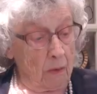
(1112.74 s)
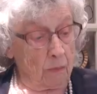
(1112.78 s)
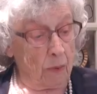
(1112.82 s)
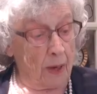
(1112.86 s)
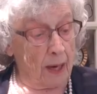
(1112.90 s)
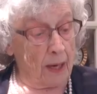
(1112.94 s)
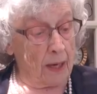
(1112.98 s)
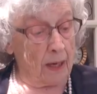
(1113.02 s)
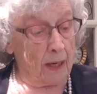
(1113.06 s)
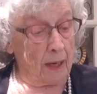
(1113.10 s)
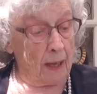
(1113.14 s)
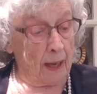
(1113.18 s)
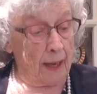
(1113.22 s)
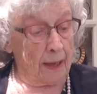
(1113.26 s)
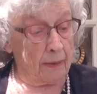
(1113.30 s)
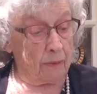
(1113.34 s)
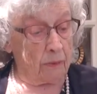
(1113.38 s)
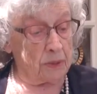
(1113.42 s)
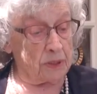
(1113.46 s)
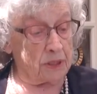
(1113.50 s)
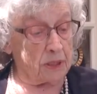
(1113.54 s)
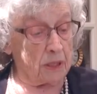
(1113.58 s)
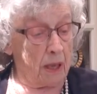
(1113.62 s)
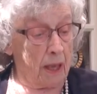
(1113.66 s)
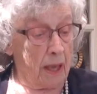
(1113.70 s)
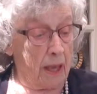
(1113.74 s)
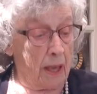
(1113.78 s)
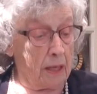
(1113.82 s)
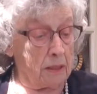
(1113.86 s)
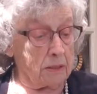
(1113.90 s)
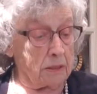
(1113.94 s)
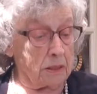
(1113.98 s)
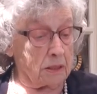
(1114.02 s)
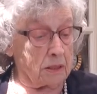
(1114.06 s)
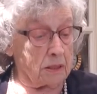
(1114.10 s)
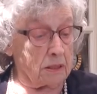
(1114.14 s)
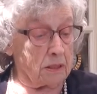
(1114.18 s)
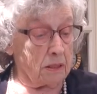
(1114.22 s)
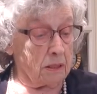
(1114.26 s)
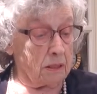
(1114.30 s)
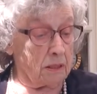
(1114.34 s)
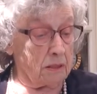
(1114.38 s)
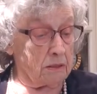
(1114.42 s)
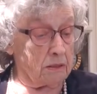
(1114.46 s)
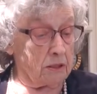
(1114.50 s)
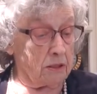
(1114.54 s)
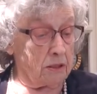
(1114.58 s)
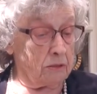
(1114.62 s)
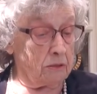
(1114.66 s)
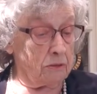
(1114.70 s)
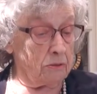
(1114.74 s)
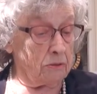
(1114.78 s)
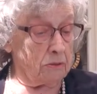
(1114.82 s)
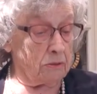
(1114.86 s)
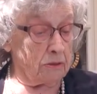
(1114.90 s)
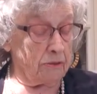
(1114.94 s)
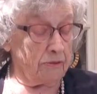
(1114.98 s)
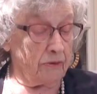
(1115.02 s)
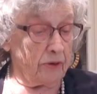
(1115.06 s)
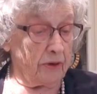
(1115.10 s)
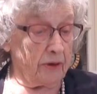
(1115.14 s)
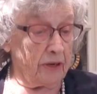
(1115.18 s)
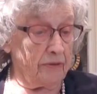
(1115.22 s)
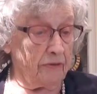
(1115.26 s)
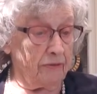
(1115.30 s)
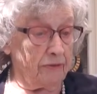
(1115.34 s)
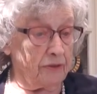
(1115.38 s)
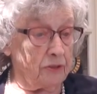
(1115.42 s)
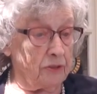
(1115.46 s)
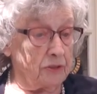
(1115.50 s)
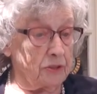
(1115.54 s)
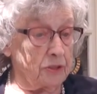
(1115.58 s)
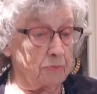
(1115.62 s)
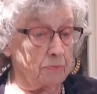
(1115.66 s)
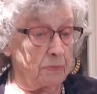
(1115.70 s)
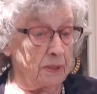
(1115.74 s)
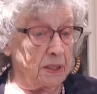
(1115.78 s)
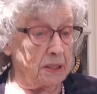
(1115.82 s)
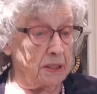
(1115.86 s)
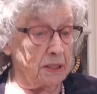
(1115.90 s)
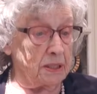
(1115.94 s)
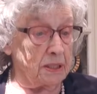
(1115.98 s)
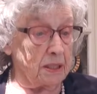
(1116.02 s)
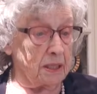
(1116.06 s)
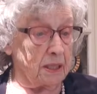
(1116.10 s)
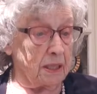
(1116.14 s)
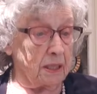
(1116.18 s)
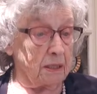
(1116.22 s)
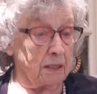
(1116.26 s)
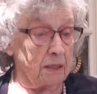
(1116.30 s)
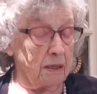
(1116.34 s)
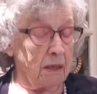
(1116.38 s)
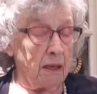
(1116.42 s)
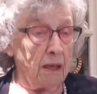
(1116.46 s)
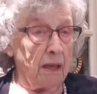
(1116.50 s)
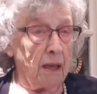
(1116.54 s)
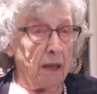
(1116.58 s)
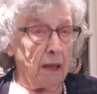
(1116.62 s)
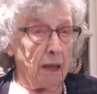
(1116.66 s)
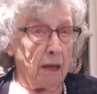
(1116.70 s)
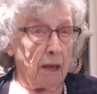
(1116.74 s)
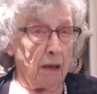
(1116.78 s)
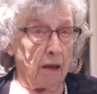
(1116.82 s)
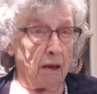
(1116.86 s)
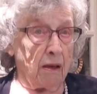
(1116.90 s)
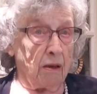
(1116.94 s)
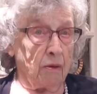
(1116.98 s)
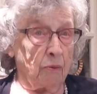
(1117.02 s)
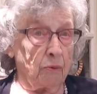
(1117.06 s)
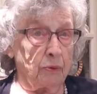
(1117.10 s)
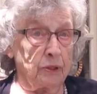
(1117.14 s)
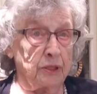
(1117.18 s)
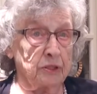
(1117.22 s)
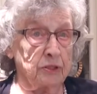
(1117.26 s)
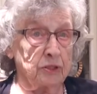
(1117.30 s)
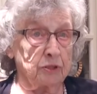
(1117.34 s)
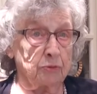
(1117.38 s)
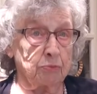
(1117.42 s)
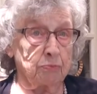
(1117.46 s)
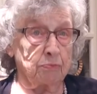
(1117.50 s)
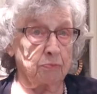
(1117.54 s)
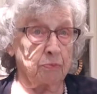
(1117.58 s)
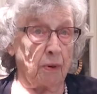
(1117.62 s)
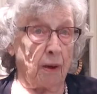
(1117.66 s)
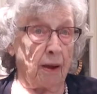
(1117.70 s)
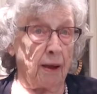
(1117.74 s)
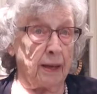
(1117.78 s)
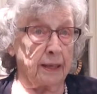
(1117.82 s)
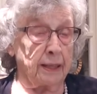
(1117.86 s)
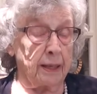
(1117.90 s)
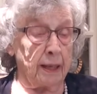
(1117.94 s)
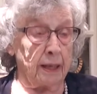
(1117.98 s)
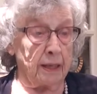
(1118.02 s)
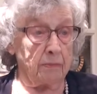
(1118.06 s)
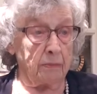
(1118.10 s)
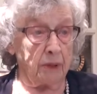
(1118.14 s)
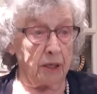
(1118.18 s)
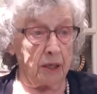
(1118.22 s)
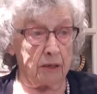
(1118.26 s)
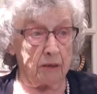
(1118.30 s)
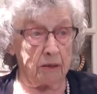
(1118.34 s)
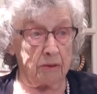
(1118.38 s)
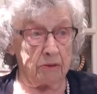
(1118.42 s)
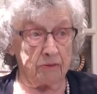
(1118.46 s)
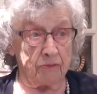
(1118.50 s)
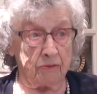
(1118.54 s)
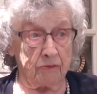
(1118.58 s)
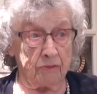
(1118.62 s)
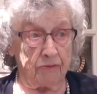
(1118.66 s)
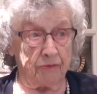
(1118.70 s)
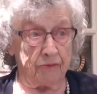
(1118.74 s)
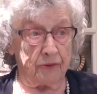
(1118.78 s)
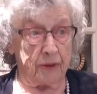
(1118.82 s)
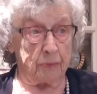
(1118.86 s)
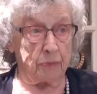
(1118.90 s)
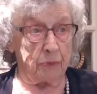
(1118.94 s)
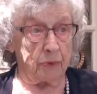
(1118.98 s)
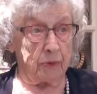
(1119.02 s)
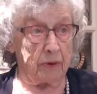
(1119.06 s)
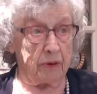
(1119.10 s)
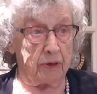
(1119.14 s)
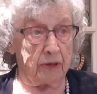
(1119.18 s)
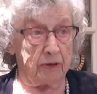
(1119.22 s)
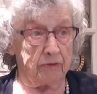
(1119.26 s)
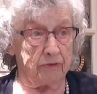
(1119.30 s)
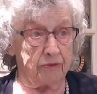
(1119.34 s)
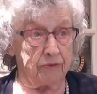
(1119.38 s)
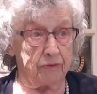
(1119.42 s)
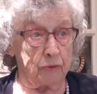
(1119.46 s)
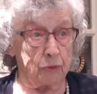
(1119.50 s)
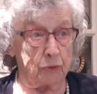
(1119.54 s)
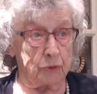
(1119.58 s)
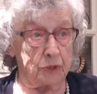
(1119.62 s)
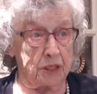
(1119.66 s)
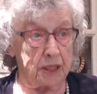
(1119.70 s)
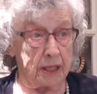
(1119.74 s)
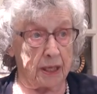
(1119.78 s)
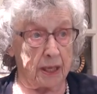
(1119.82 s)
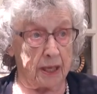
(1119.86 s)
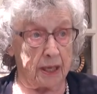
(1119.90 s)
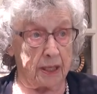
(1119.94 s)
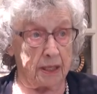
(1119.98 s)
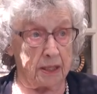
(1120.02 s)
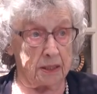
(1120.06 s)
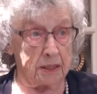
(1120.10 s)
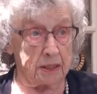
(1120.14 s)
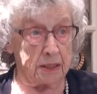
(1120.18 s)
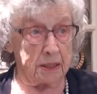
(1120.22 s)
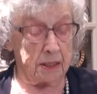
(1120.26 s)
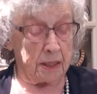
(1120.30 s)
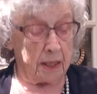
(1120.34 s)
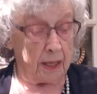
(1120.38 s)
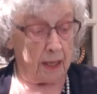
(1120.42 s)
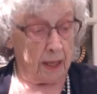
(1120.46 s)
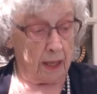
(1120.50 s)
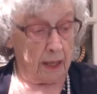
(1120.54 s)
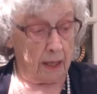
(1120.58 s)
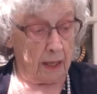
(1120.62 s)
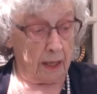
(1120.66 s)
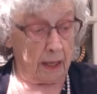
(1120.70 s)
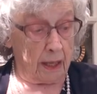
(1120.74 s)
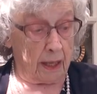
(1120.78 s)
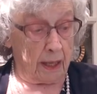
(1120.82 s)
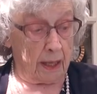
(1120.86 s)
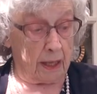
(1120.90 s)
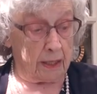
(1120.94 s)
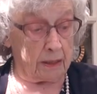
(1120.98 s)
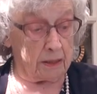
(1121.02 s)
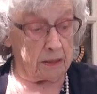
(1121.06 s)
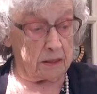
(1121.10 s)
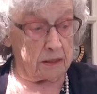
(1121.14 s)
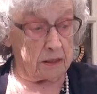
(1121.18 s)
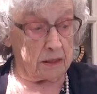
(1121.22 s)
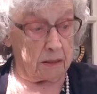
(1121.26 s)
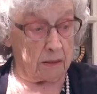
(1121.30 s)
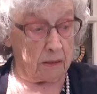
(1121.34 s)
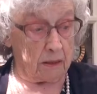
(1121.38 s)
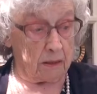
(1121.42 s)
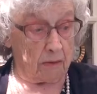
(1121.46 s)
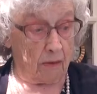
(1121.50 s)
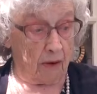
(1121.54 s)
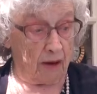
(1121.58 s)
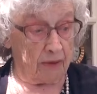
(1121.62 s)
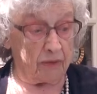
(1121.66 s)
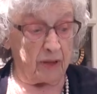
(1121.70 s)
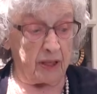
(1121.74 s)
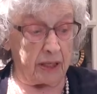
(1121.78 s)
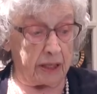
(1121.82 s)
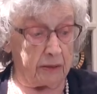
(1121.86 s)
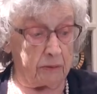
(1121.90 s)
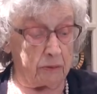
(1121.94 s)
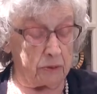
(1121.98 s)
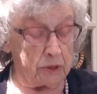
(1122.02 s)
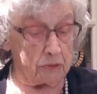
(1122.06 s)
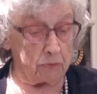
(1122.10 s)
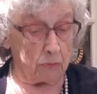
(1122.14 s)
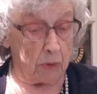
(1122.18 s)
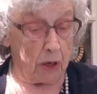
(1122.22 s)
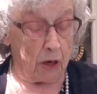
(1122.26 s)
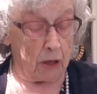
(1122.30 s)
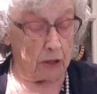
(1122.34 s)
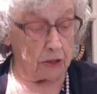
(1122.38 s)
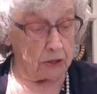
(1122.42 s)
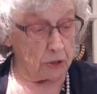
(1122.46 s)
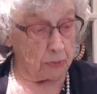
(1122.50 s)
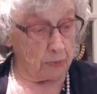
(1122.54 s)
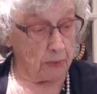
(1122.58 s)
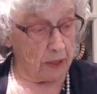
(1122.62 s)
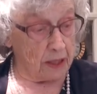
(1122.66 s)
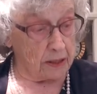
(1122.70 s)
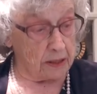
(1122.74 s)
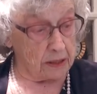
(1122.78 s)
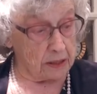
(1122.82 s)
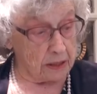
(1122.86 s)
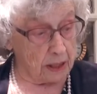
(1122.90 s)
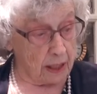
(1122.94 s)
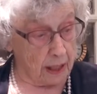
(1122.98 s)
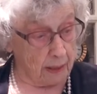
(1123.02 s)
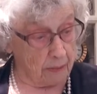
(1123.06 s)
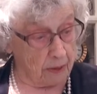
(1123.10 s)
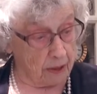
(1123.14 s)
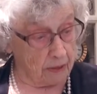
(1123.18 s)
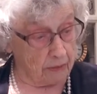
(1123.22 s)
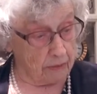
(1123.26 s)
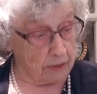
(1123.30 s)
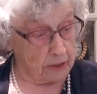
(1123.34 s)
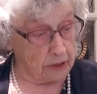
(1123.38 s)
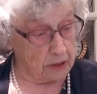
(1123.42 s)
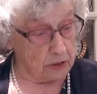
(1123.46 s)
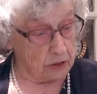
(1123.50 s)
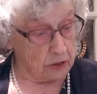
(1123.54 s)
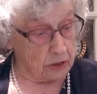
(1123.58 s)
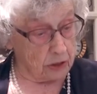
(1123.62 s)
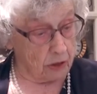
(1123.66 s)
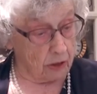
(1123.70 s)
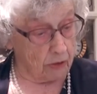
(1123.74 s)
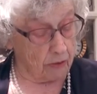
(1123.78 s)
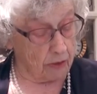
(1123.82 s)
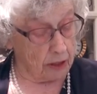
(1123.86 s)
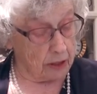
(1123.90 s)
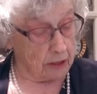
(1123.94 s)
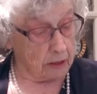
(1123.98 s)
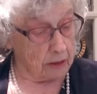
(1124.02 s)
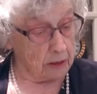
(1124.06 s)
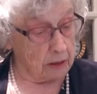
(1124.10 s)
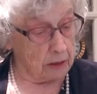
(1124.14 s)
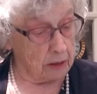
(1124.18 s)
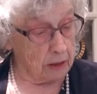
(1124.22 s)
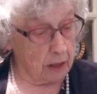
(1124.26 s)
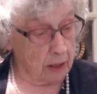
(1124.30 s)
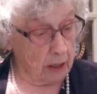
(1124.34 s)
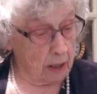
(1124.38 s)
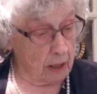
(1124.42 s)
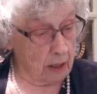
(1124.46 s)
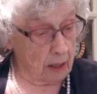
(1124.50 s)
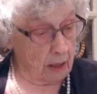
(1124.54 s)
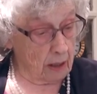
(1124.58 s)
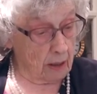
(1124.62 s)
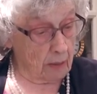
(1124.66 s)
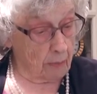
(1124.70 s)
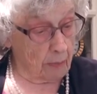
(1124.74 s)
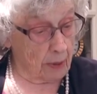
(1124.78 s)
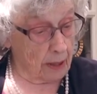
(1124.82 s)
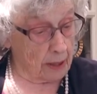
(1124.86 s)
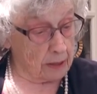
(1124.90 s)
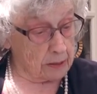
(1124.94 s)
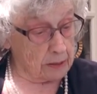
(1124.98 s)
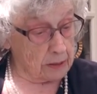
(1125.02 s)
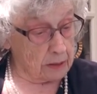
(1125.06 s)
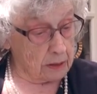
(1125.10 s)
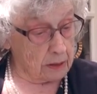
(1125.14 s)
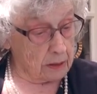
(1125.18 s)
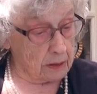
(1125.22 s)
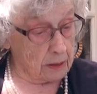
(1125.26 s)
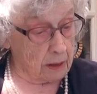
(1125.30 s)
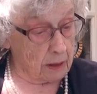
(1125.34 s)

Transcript: Well, I was asked to the very first meeting, which I came here in February of '48, and I think it was March by the time I reached Oregon. But